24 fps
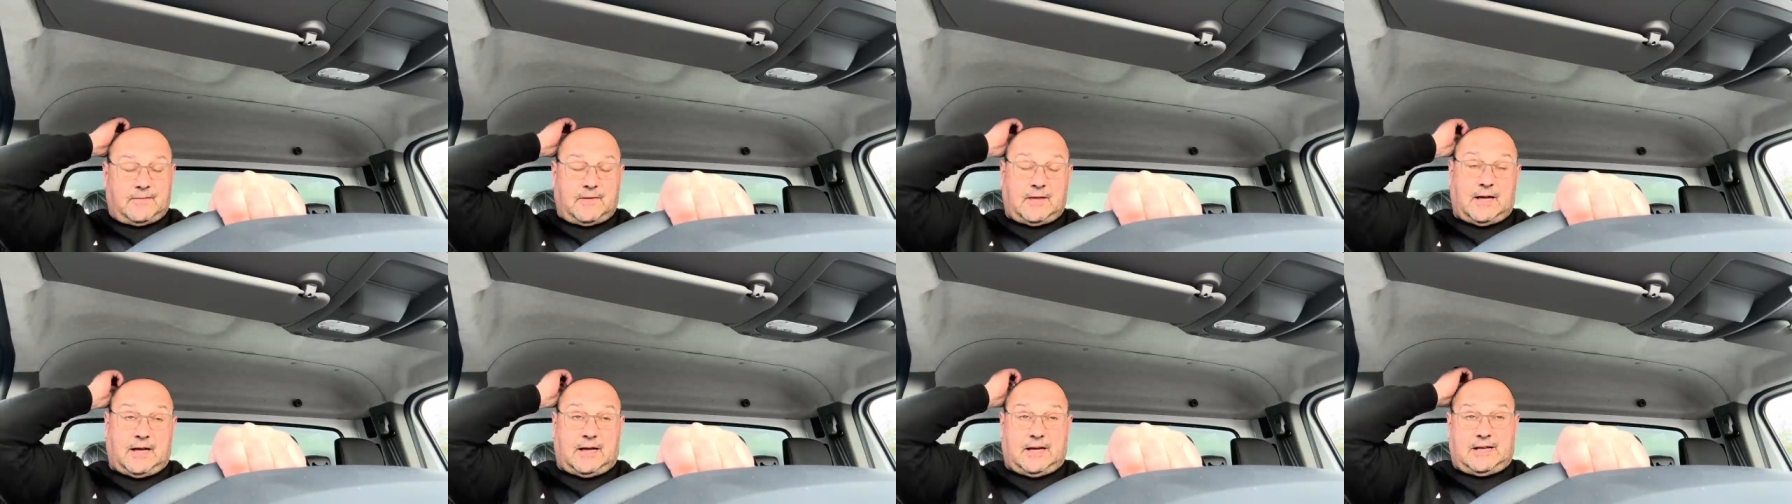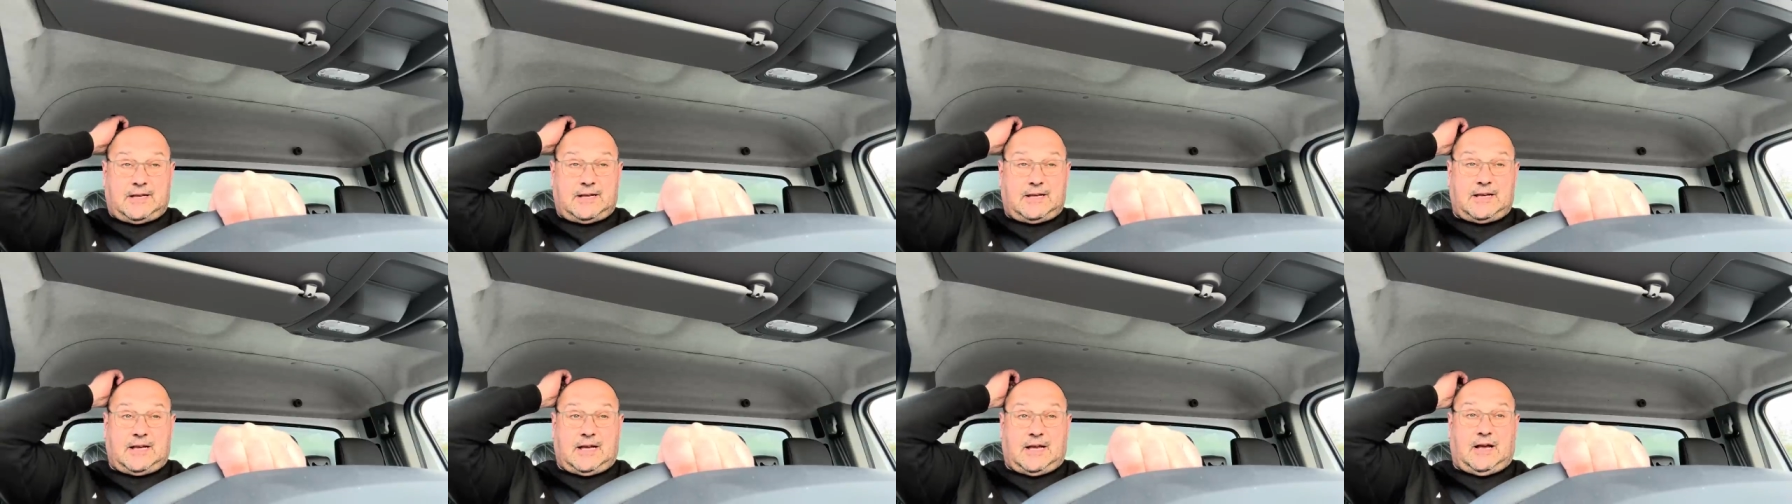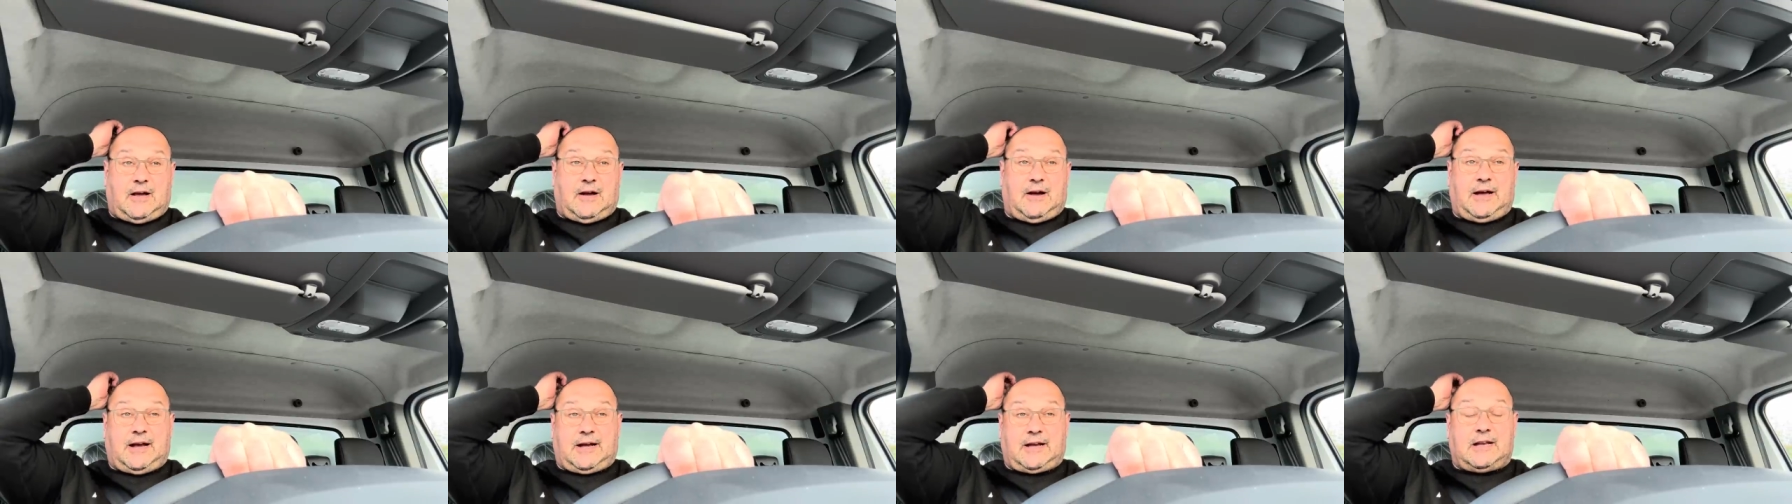And uh,
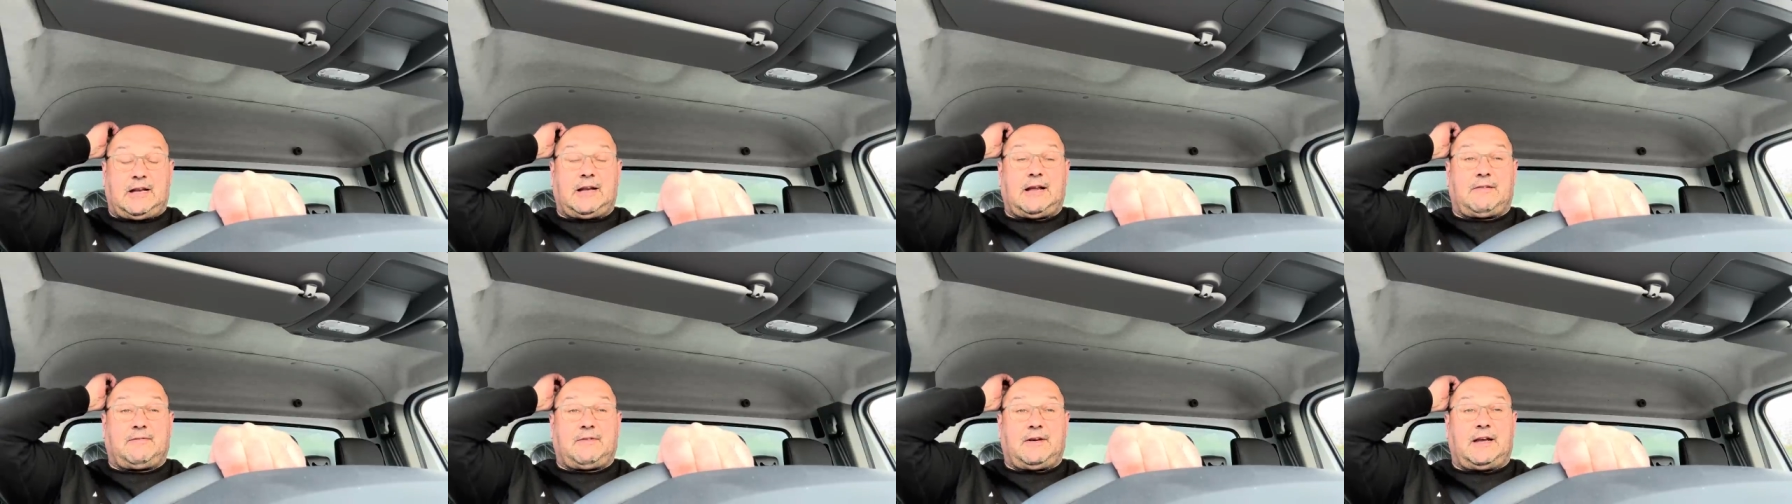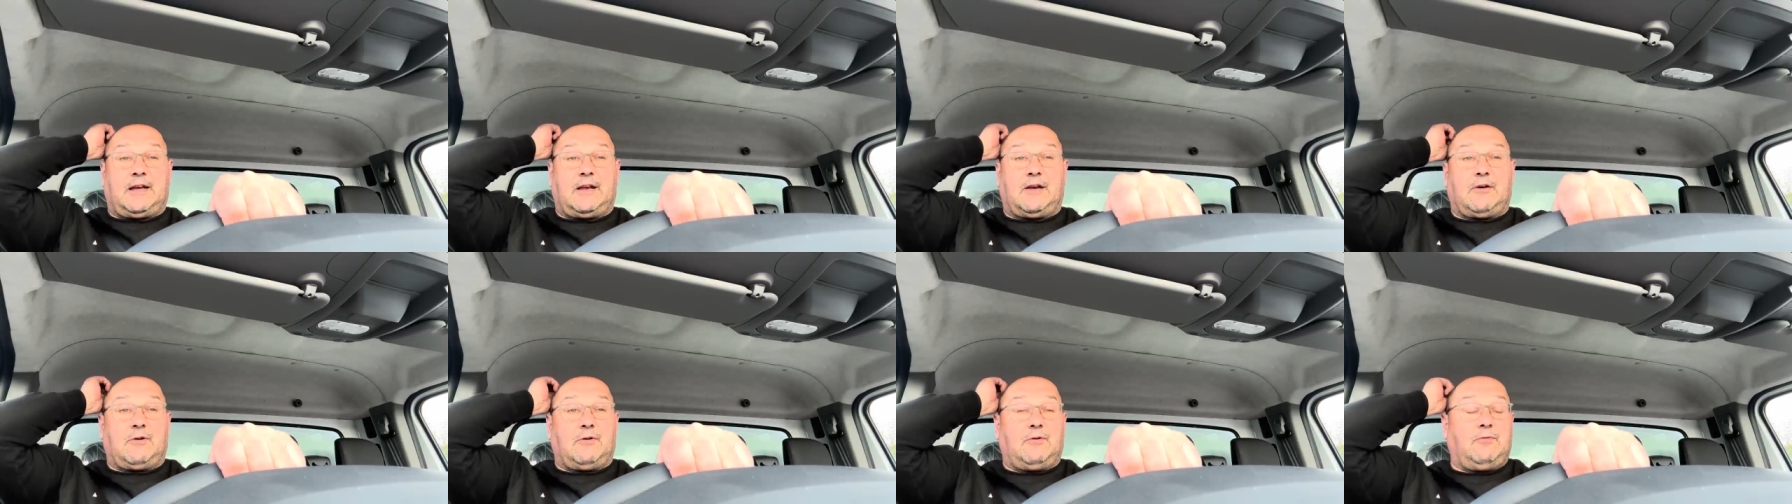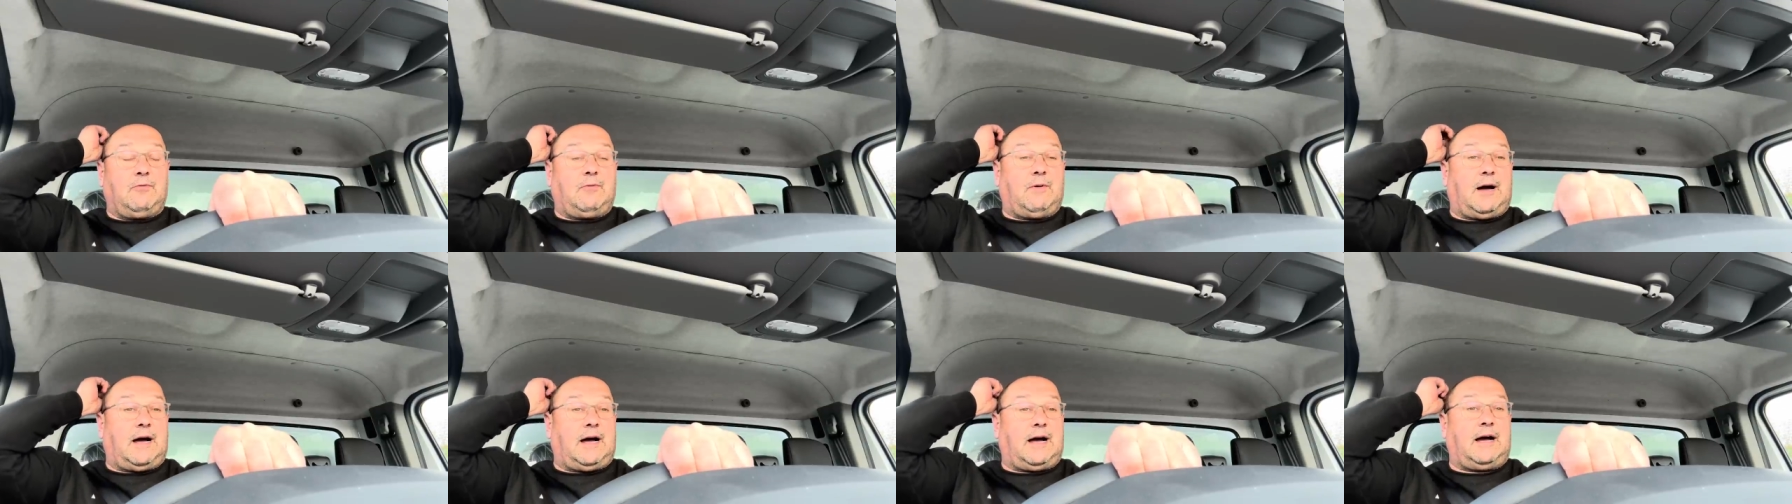I had a lovely
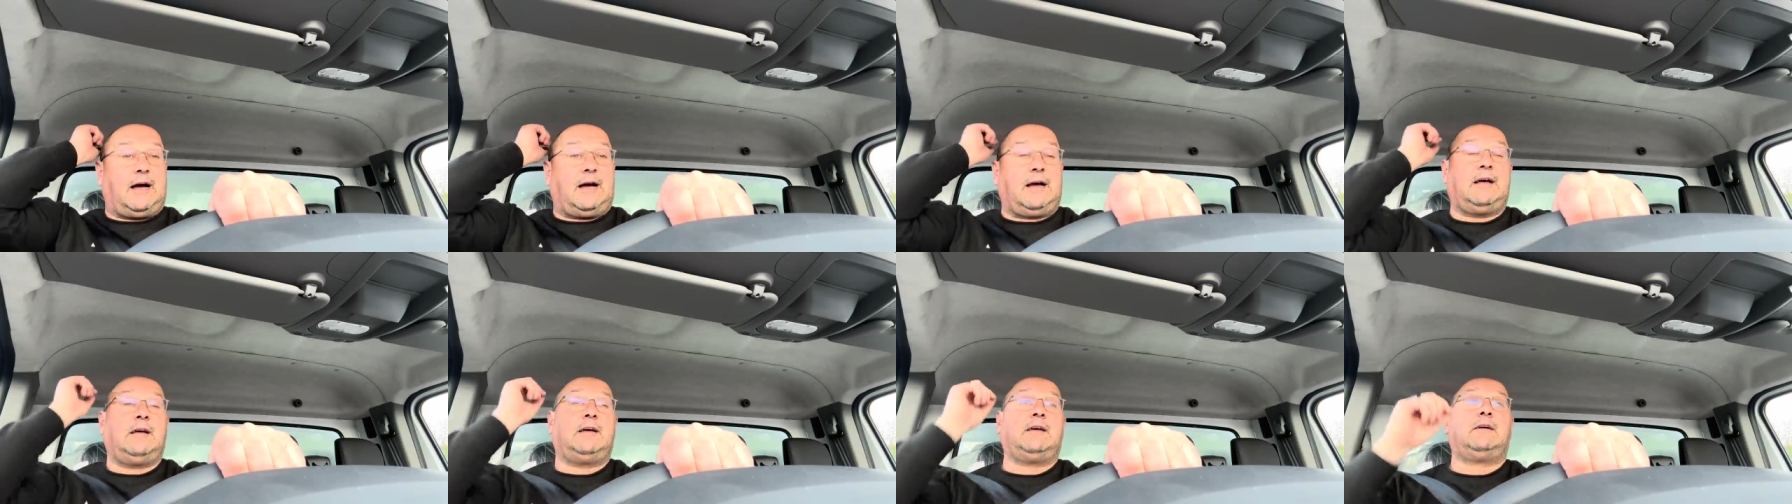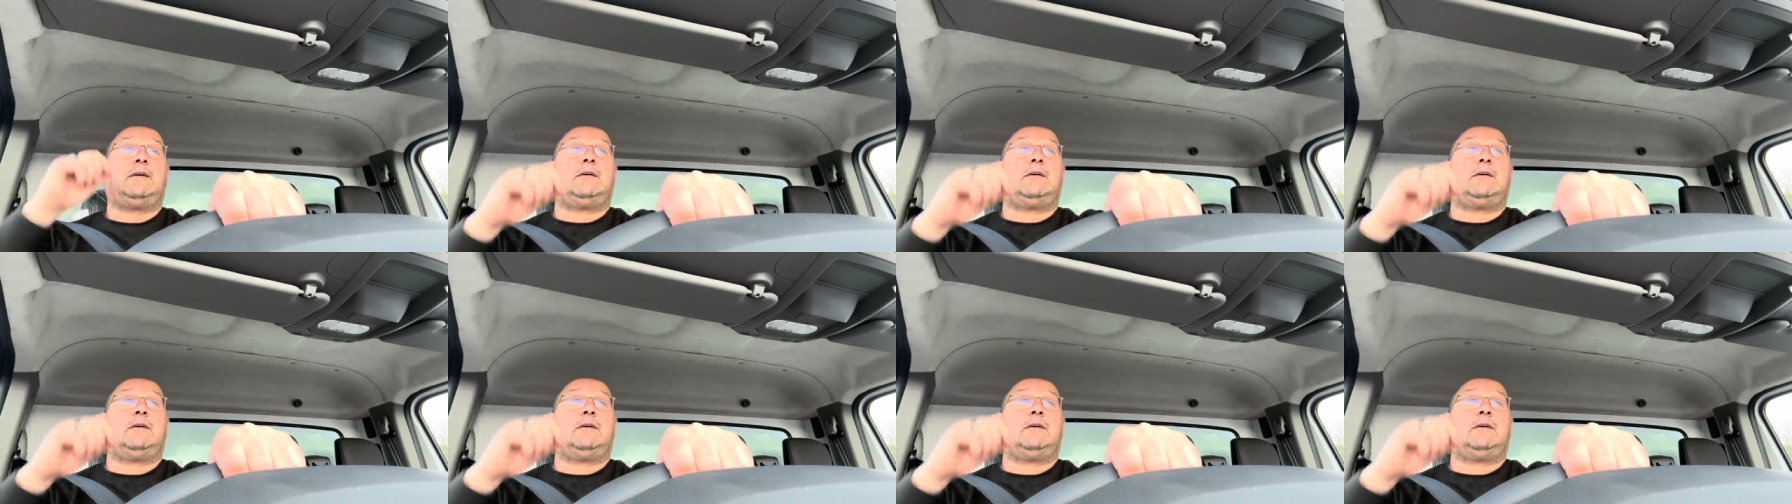little uh,